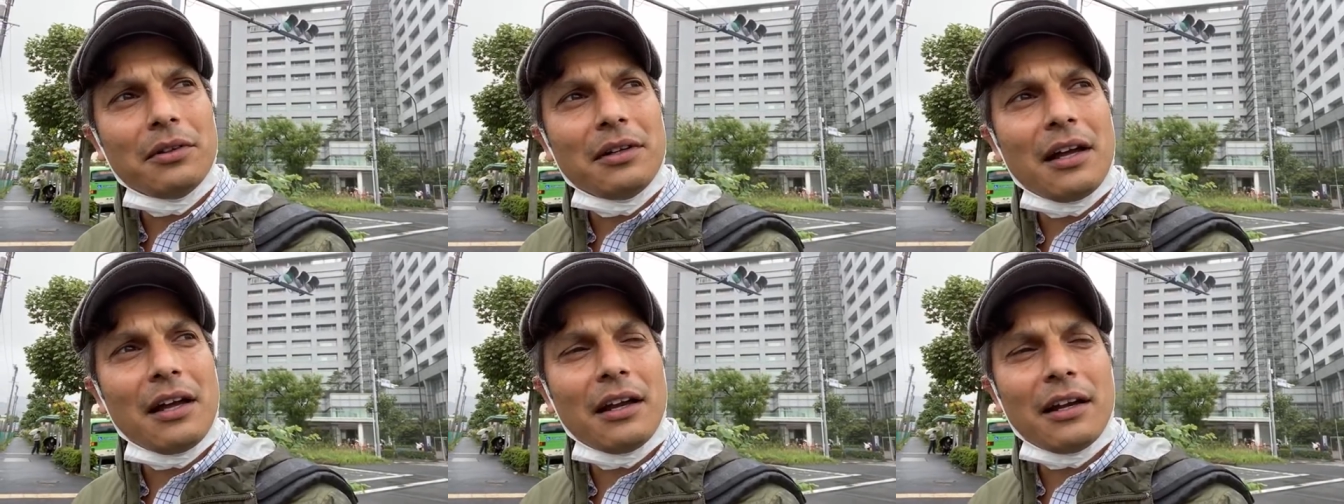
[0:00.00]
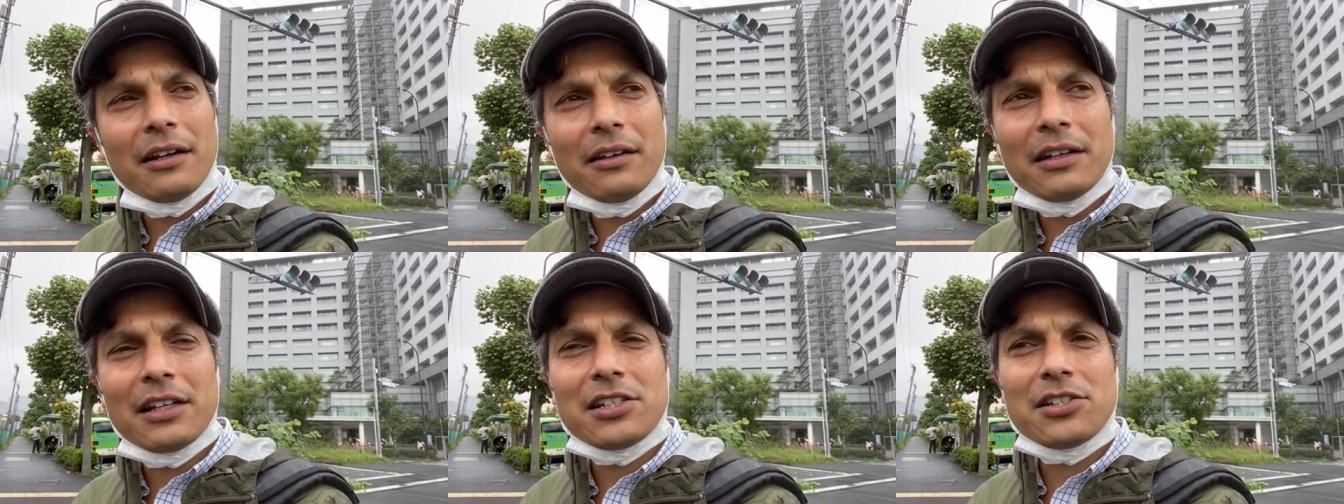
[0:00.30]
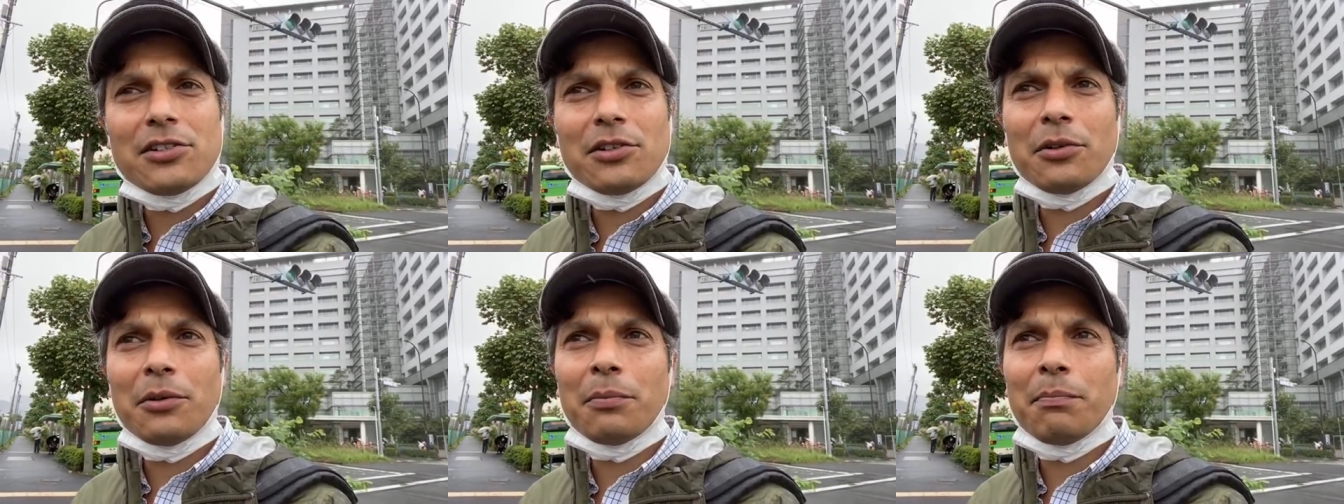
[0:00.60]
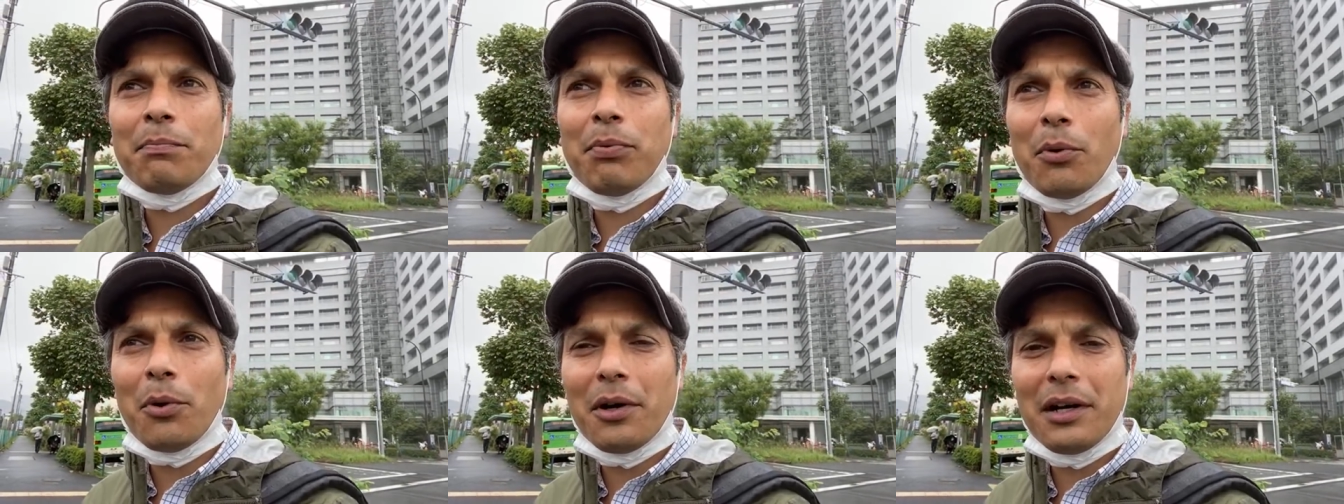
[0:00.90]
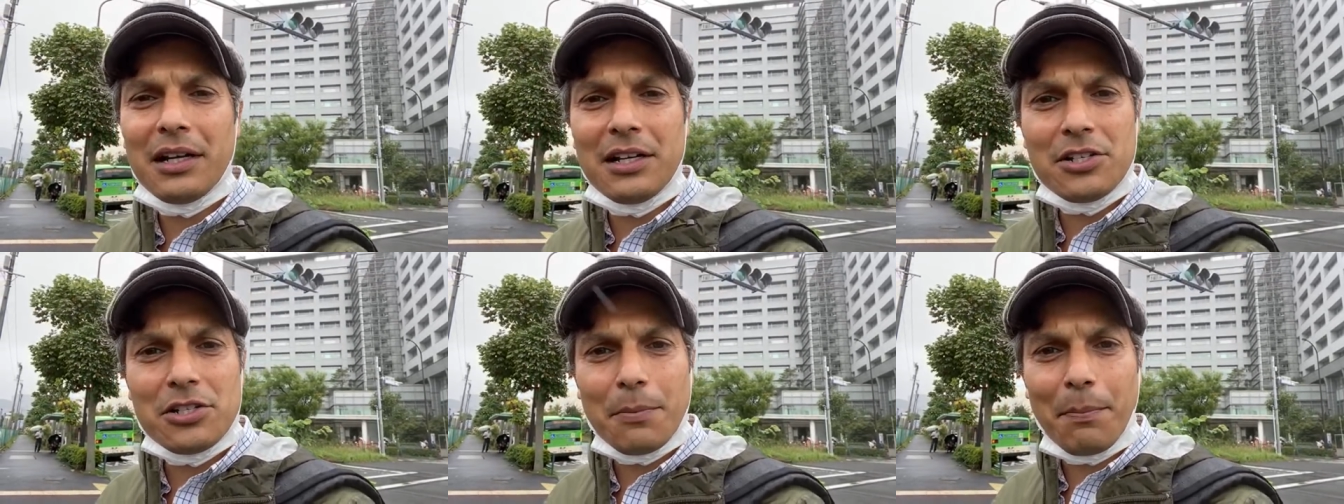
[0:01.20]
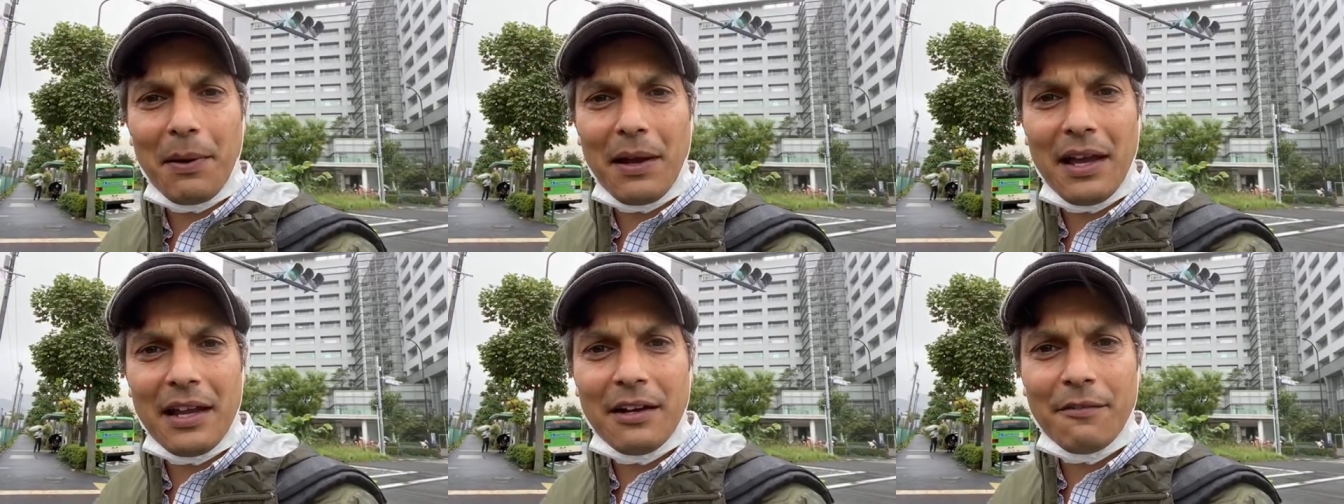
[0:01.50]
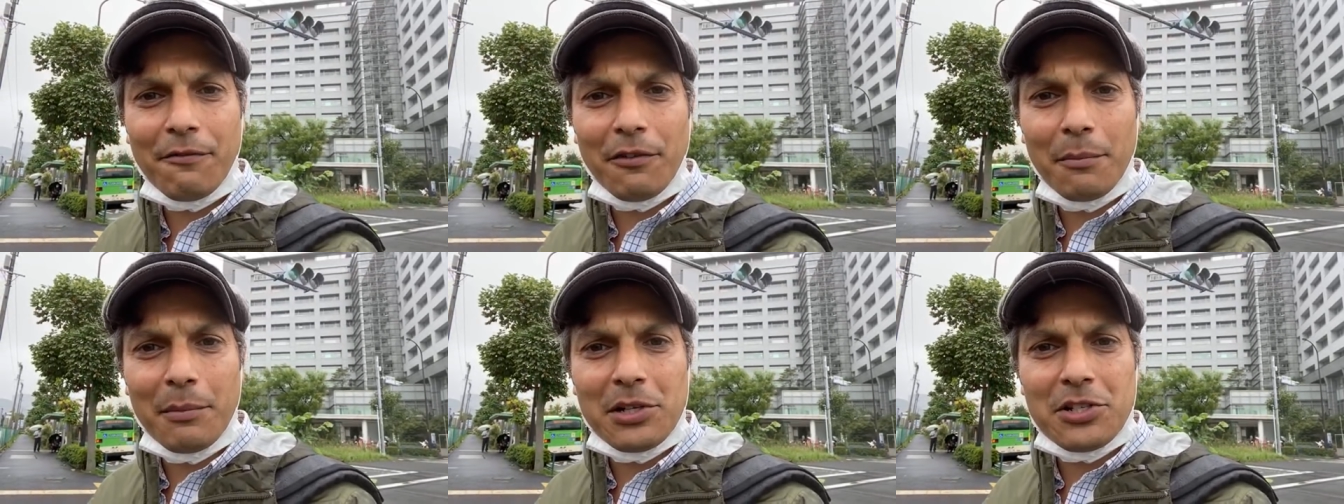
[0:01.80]
Not unless they're born in Japan
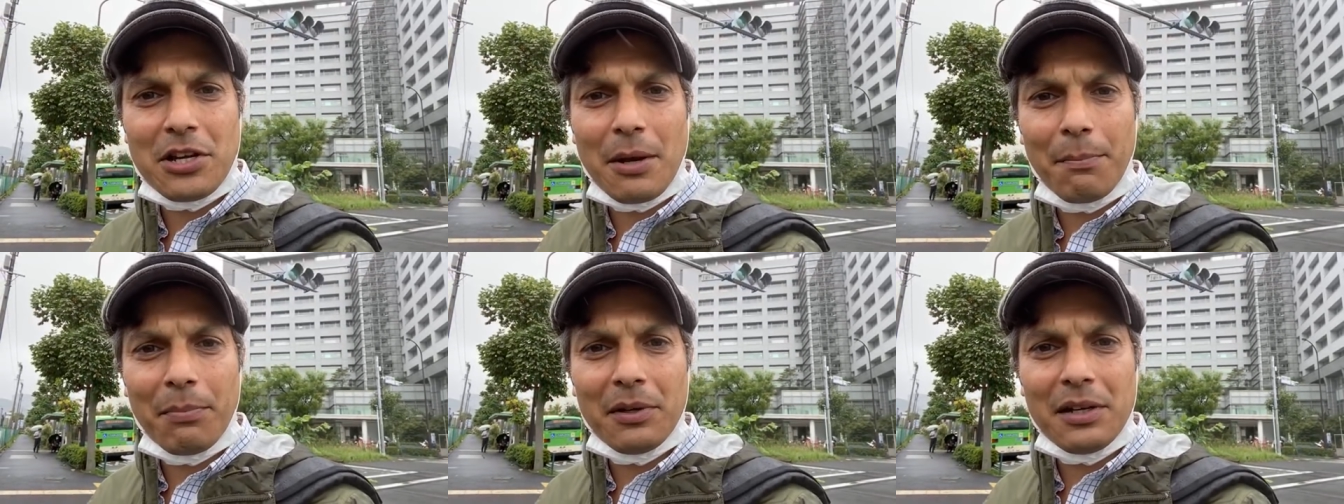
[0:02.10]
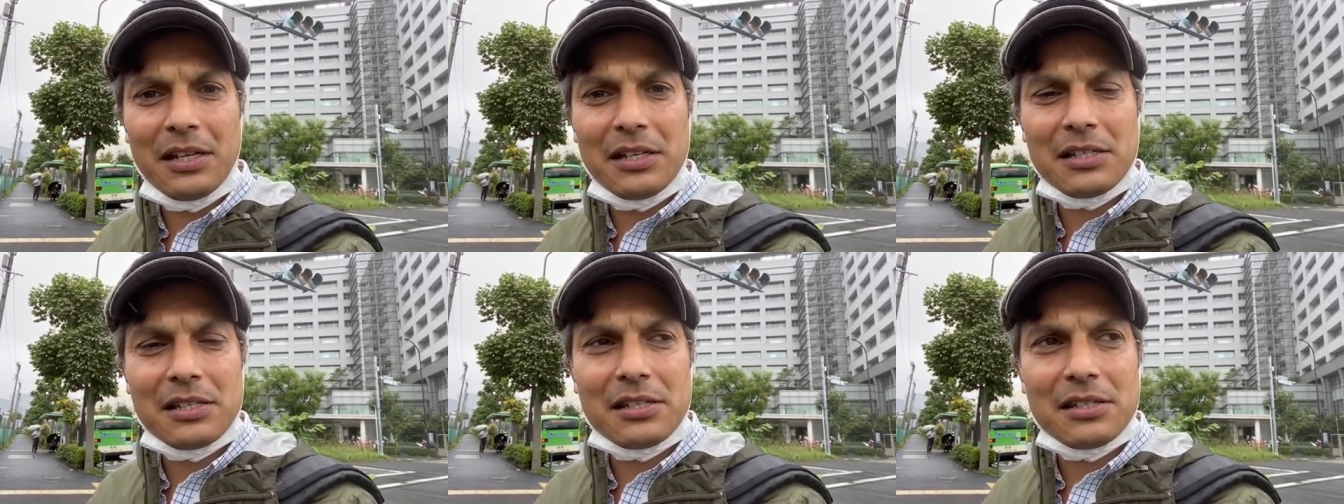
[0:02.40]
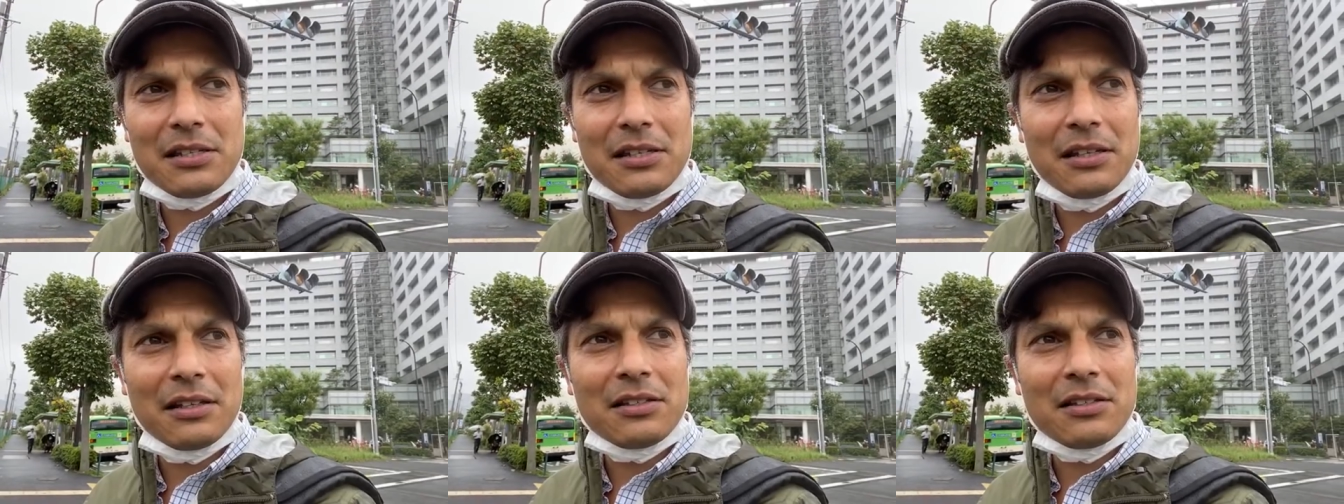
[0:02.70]
from a Japanese.